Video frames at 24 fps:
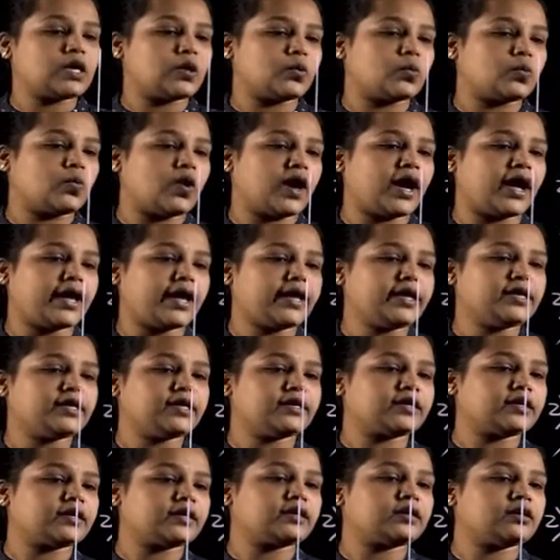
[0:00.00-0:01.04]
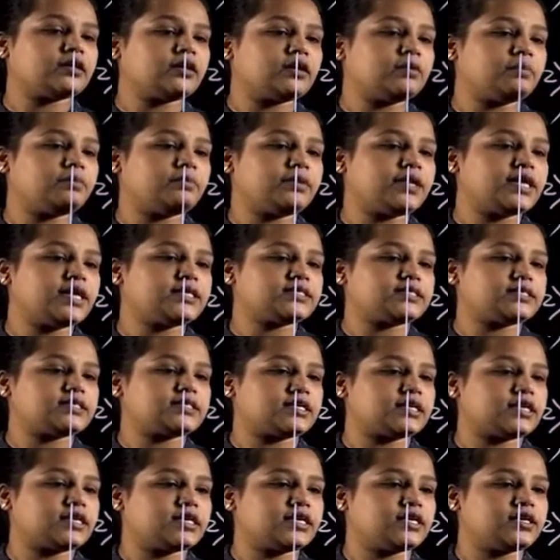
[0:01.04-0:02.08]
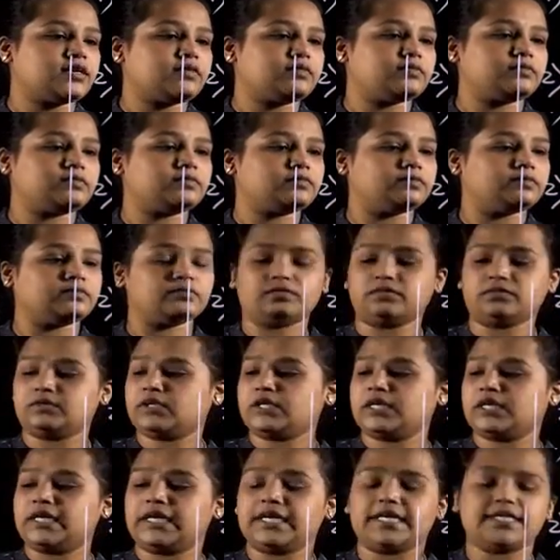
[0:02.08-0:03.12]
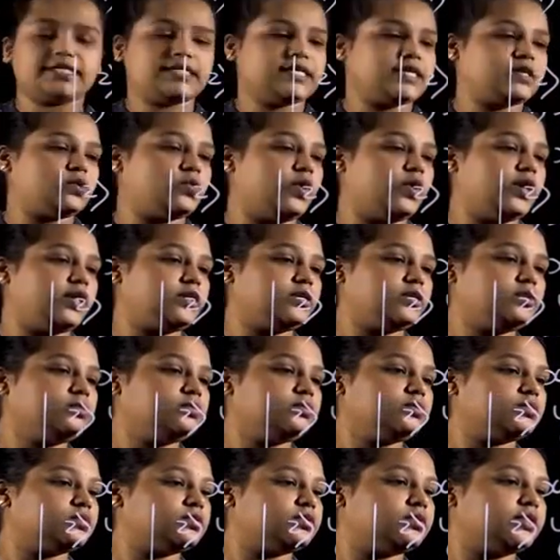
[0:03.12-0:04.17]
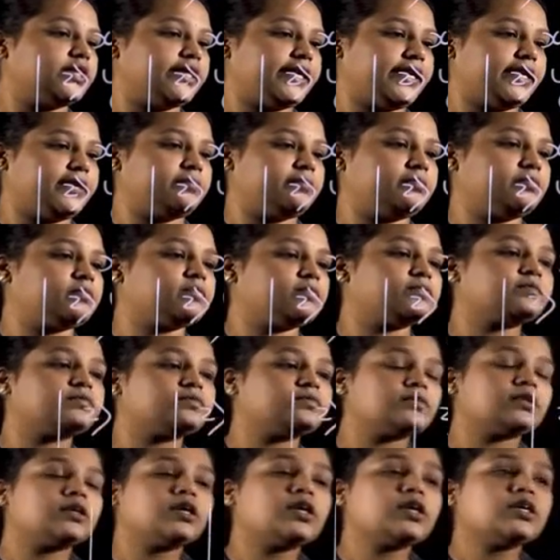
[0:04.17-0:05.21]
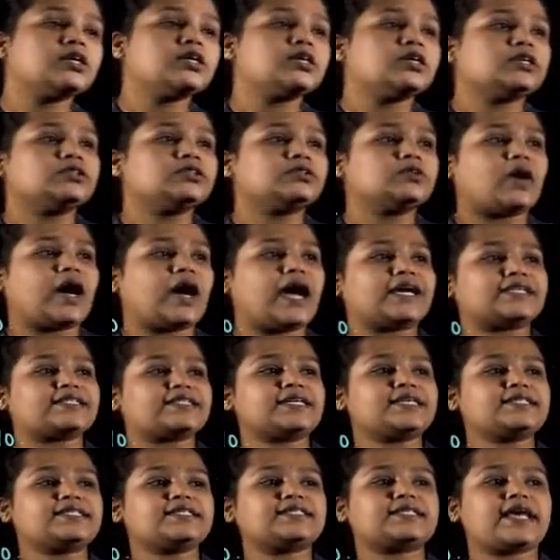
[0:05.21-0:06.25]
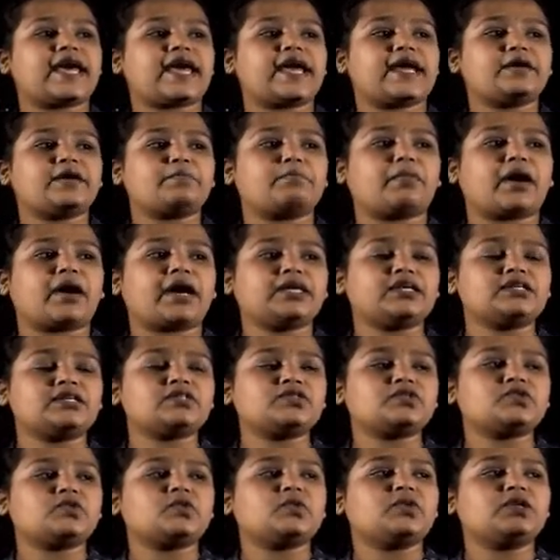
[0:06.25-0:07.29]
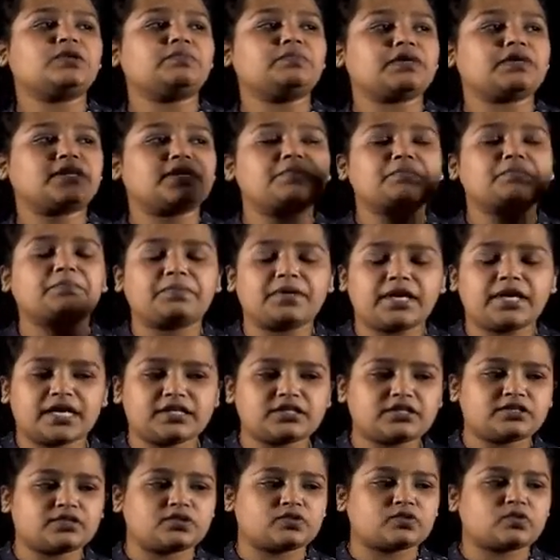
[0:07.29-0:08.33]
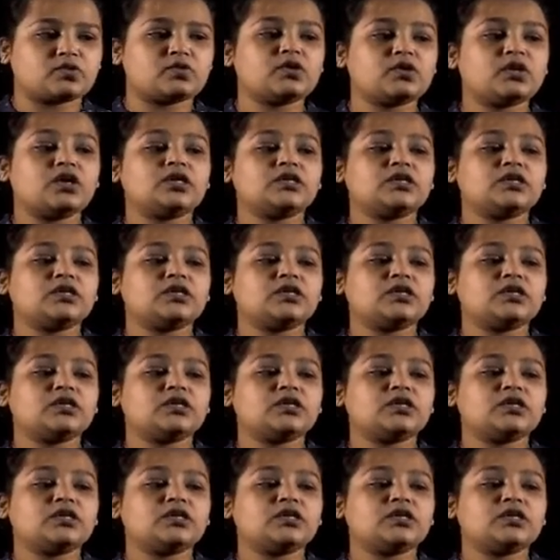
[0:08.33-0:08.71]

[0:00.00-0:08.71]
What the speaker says: y plus 3 is equal to 10. So as I said, minus 2 will become plus 2